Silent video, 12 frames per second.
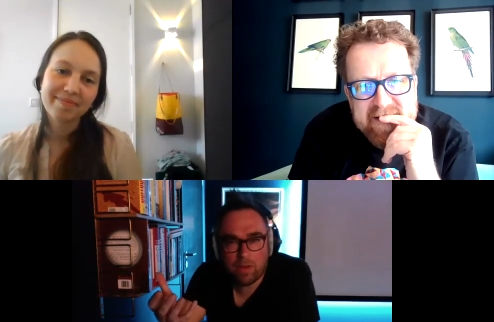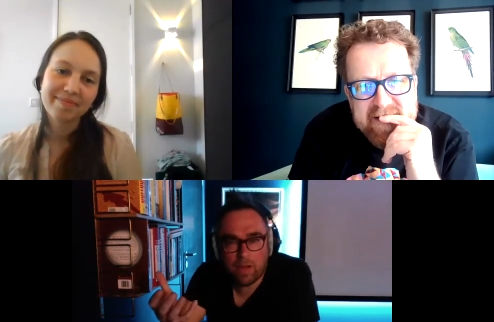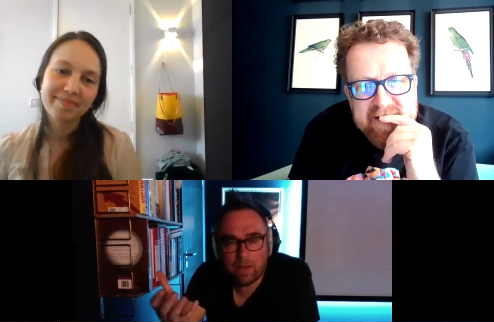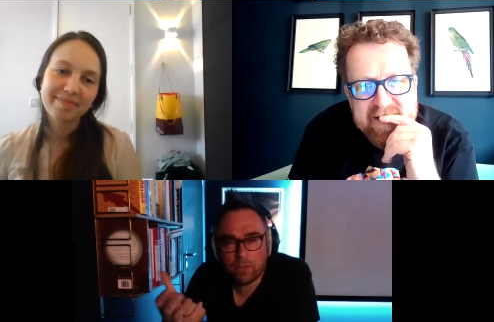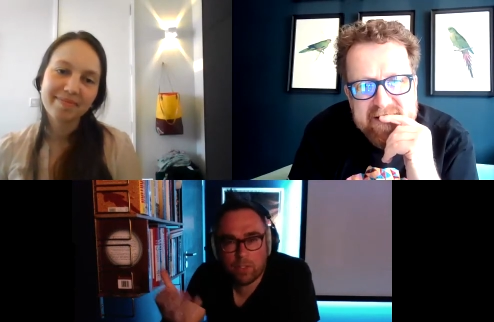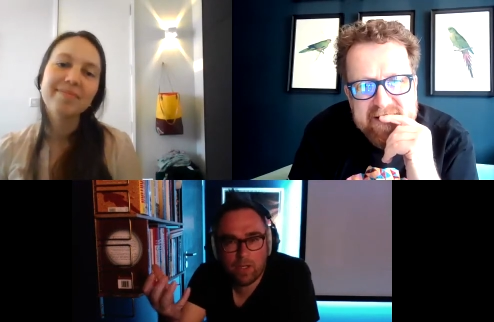Speaker 1: I'm
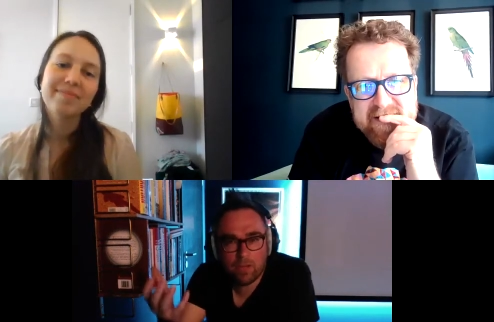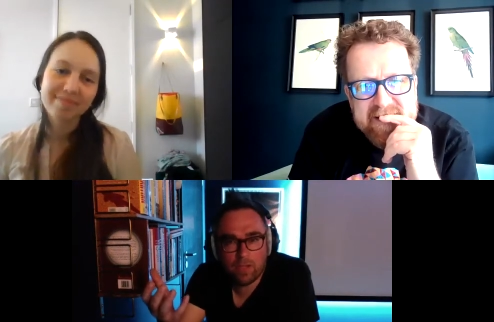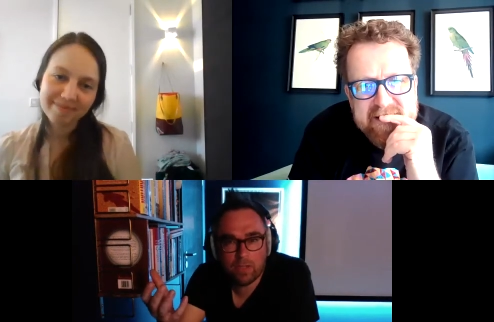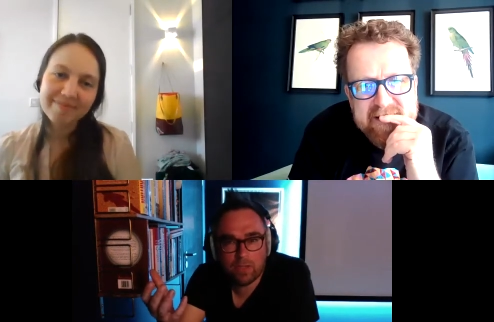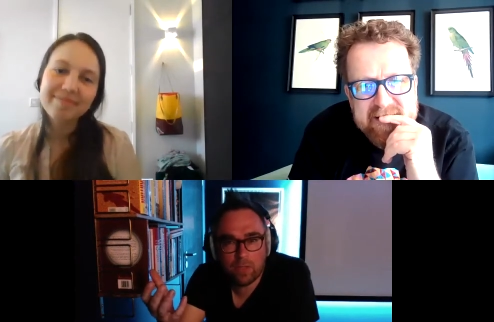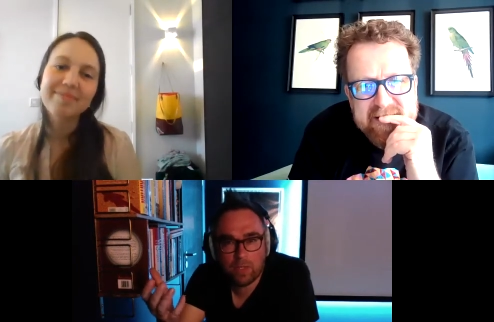trying to think of
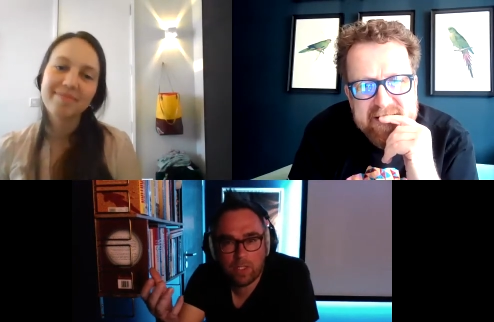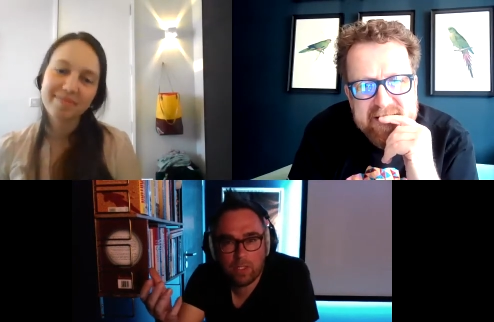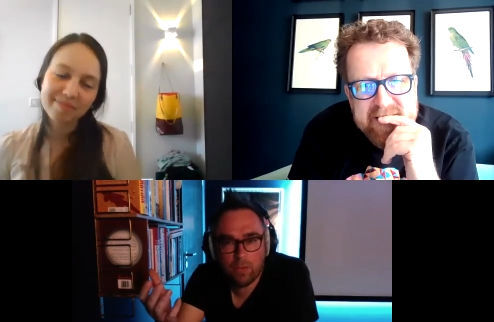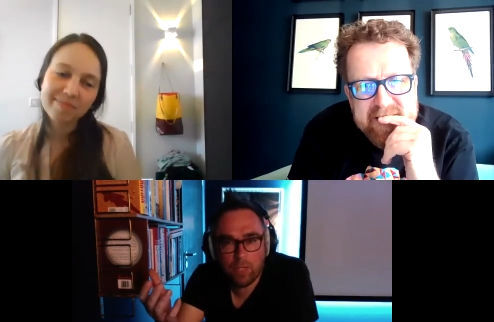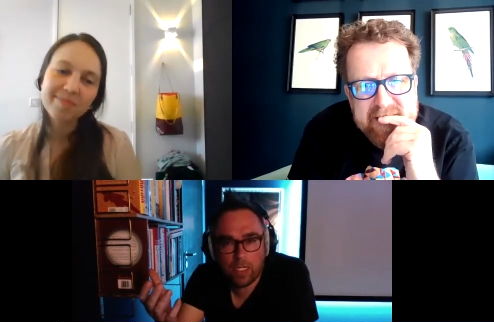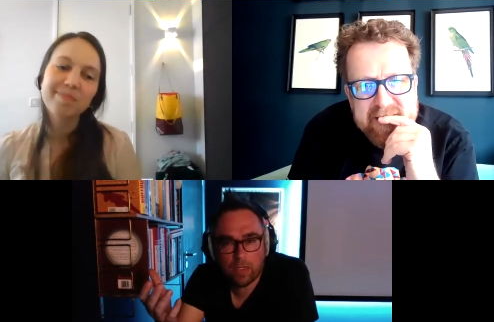something
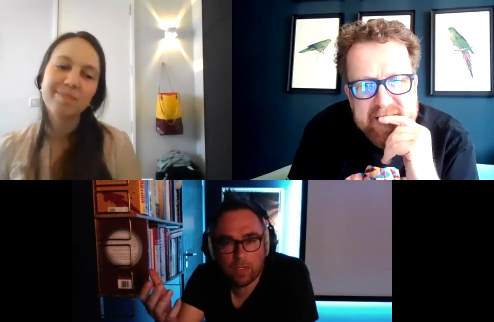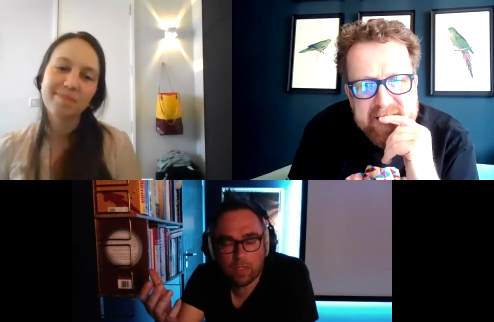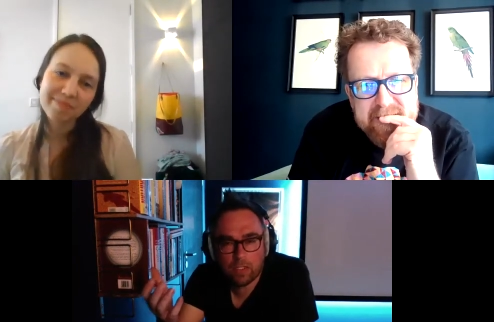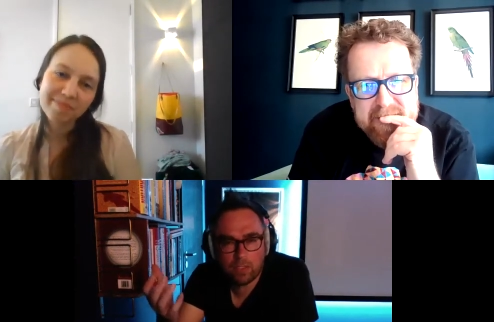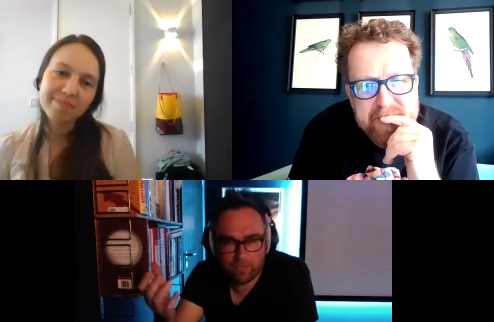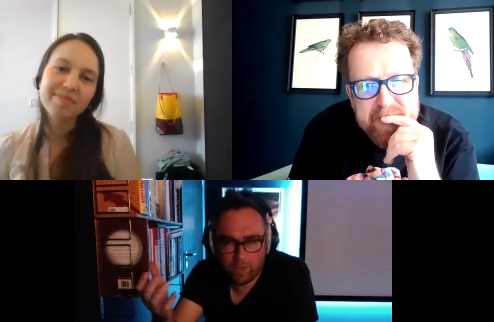unique that
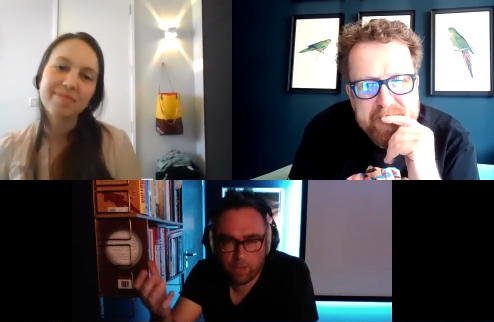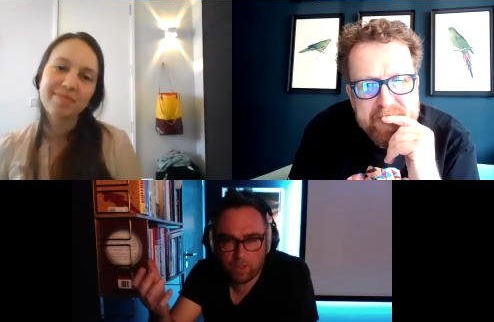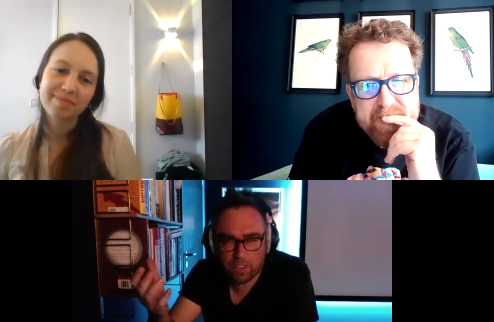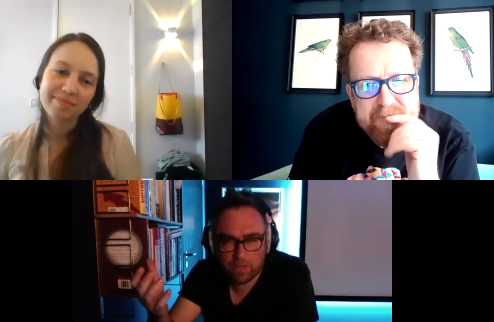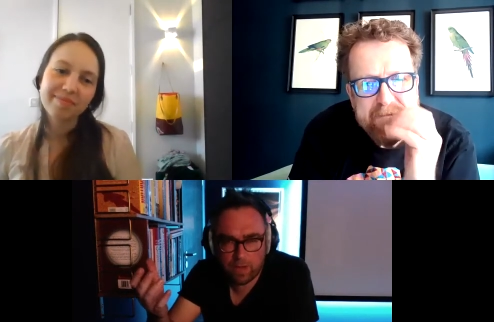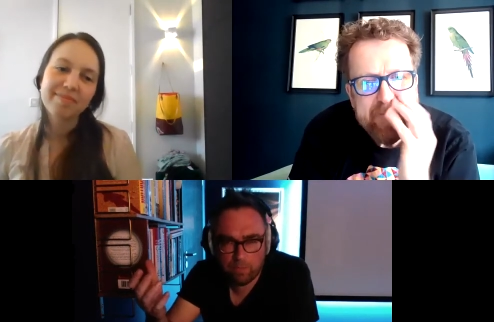because phone is a
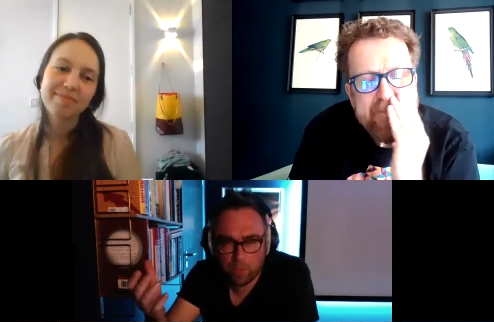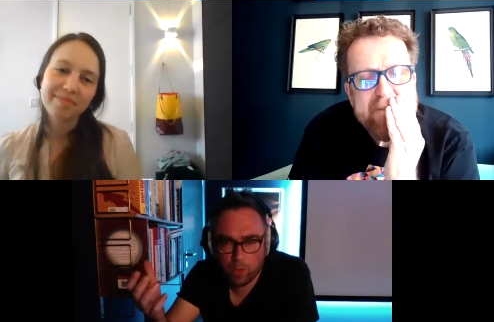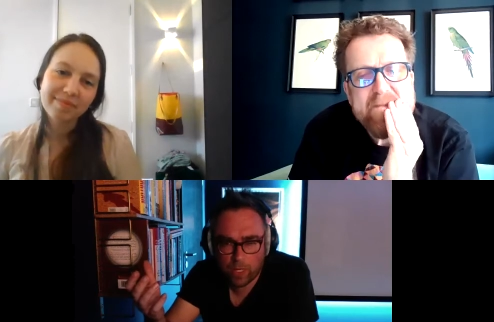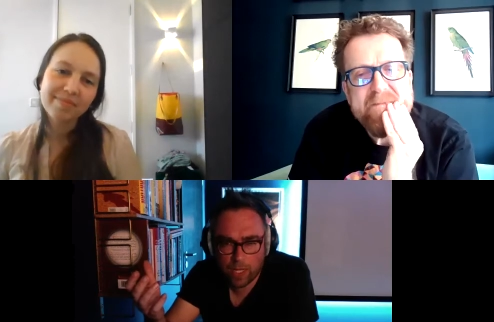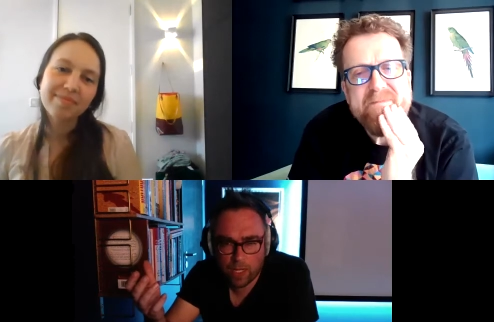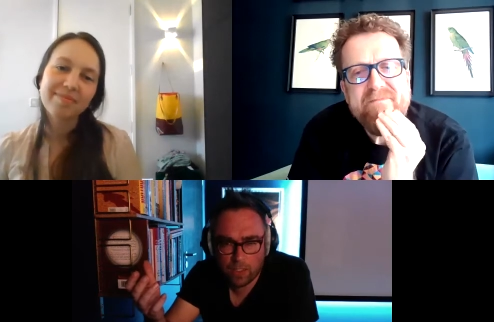very boring
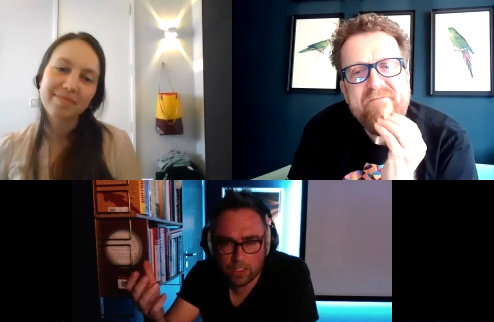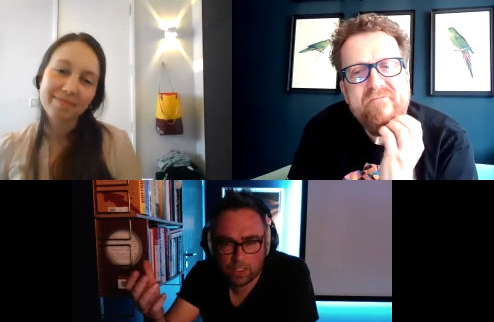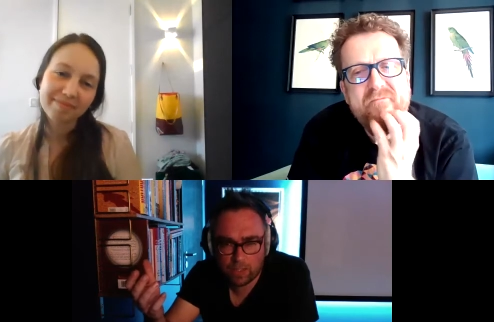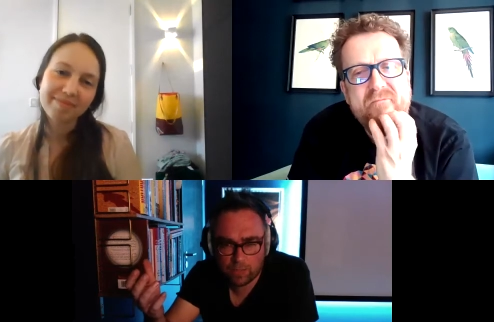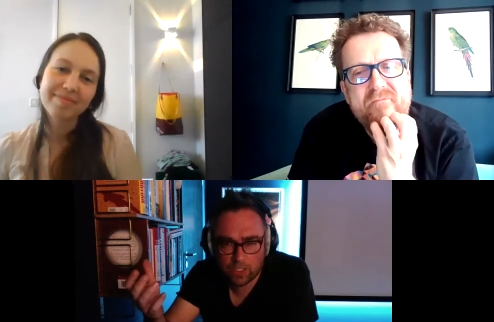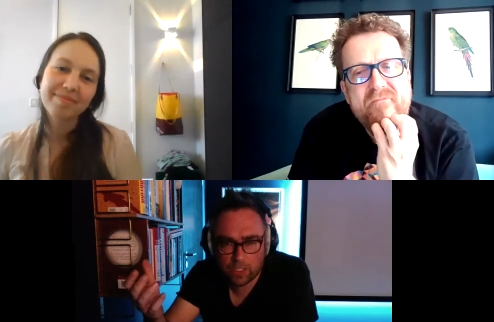answer that I've
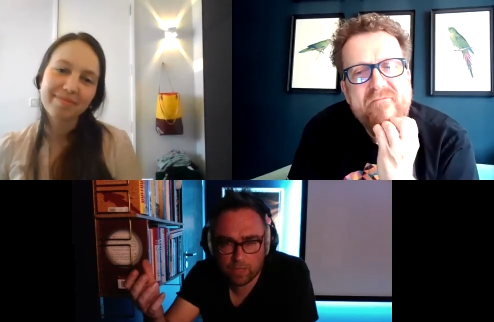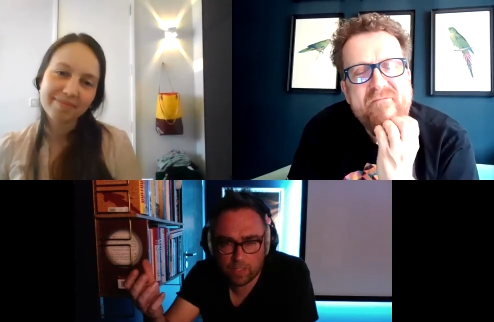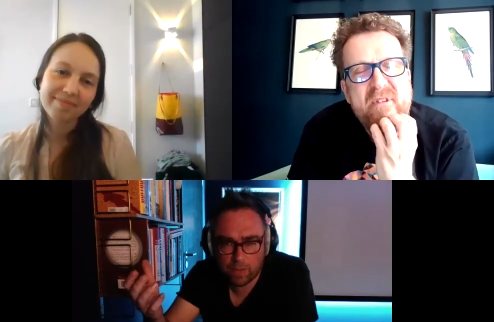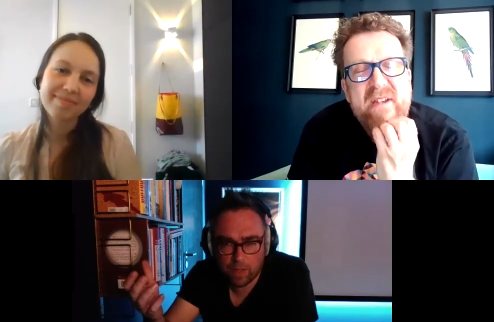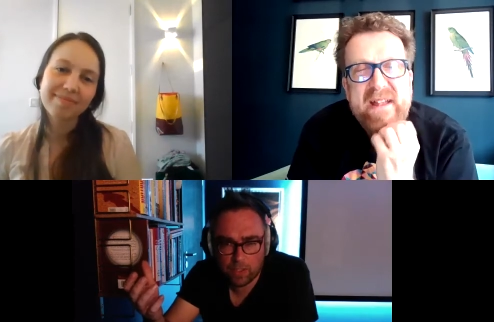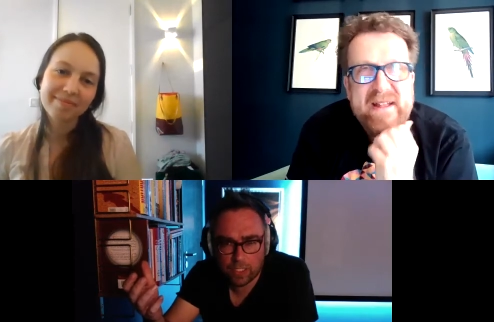just given you,
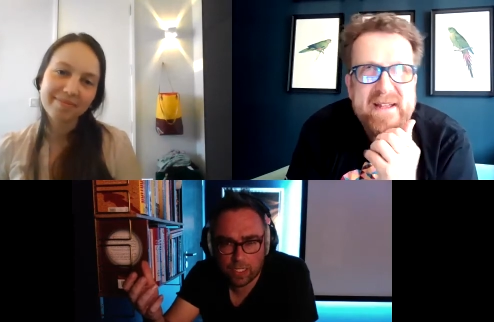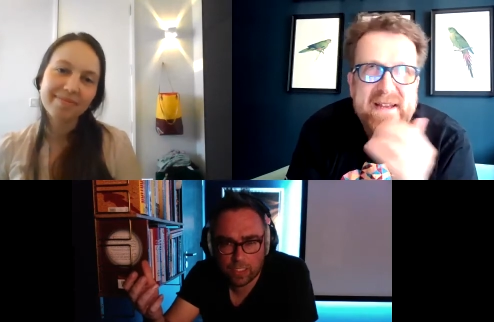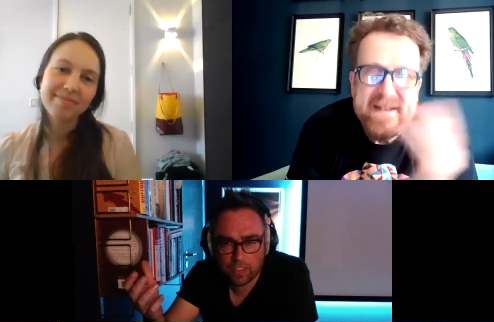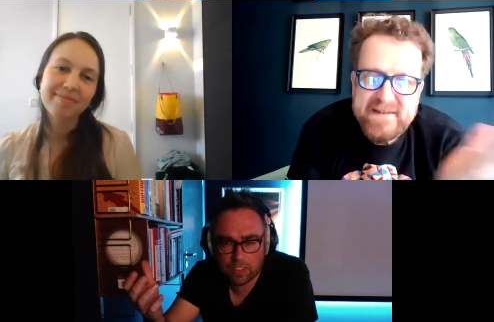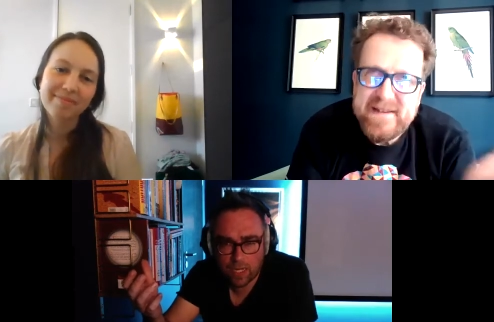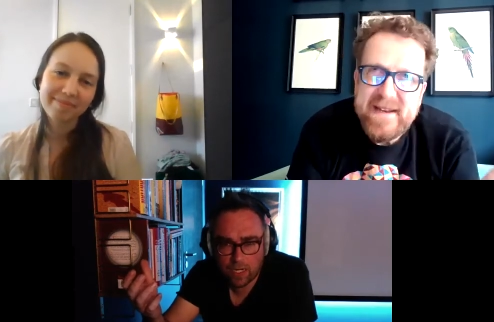Archie. It's a
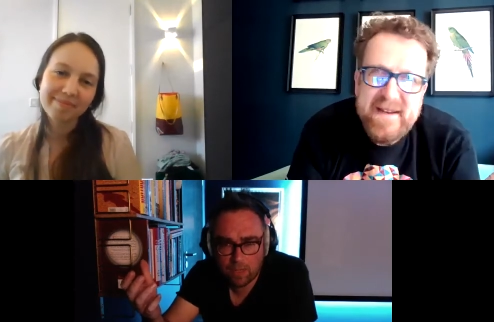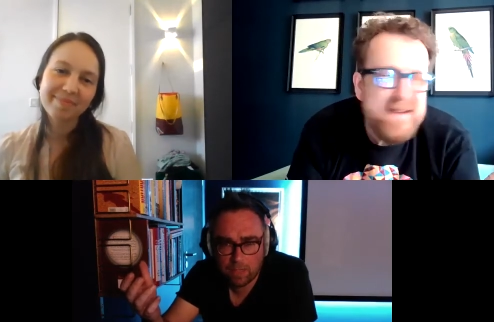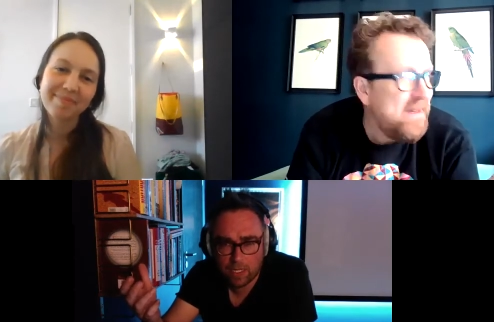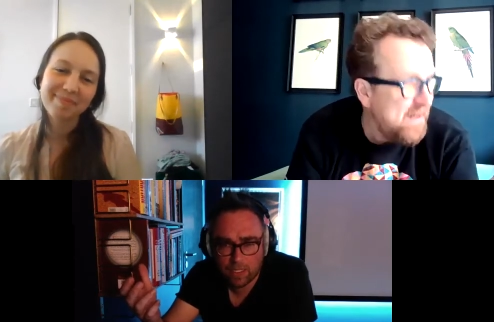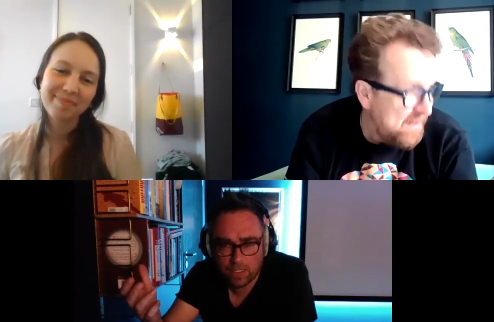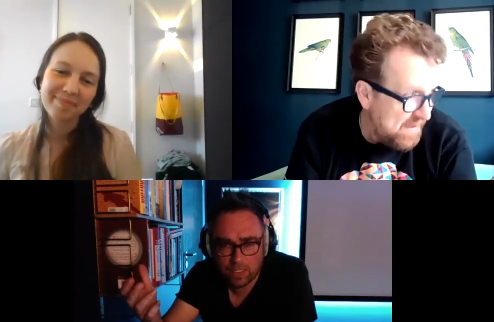terrible
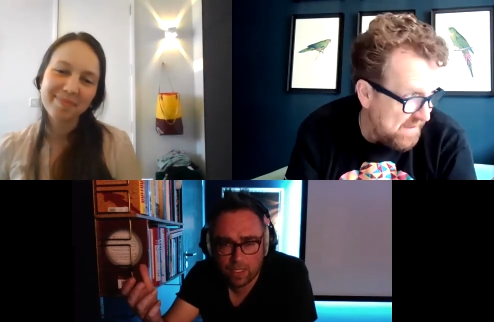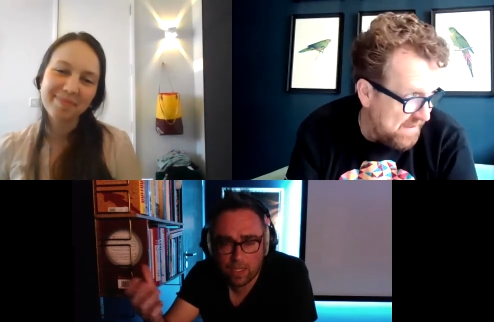answer.